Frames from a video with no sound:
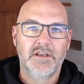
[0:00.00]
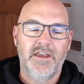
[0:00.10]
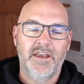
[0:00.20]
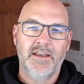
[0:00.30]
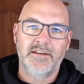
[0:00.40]

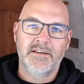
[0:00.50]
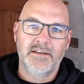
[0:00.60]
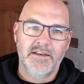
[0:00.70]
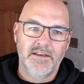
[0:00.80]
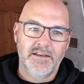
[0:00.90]

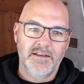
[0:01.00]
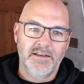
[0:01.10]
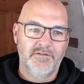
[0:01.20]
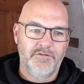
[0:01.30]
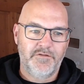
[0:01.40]

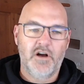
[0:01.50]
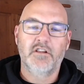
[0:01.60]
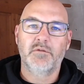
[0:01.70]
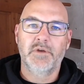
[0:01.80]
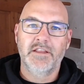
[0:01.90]
and
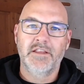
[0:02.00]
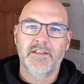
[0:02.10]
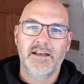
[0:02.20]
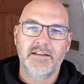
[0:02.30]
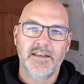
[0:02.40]
following that,